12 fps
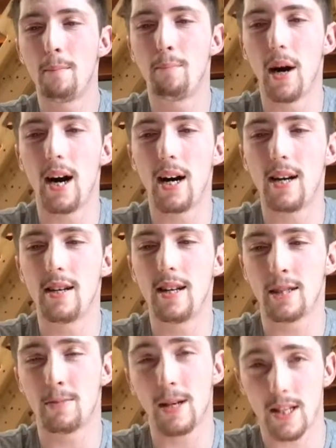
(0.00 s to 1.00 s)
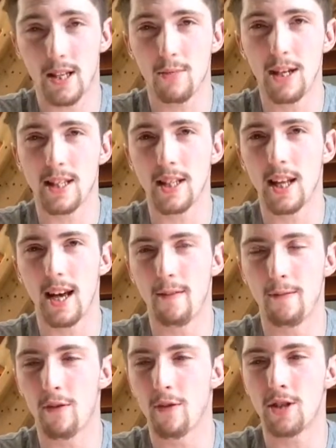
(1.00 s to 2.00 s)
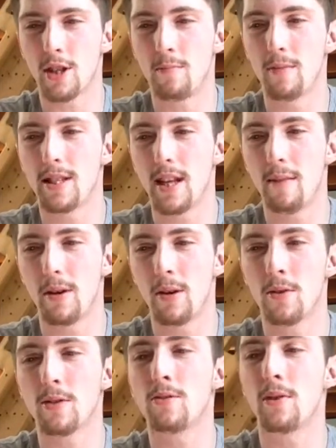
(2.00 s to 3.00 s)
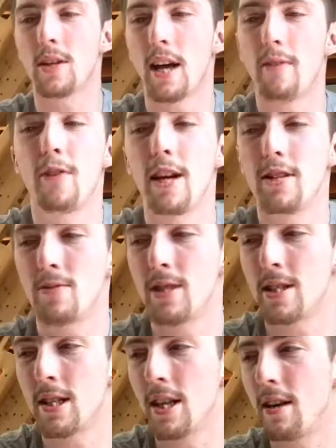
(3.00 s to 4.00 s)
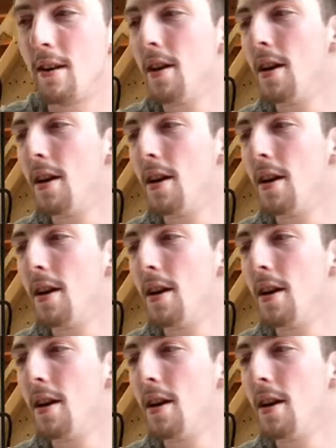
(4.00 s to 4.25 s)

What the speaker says: But, especially recently, for some reason I've been going through a knife phase recently.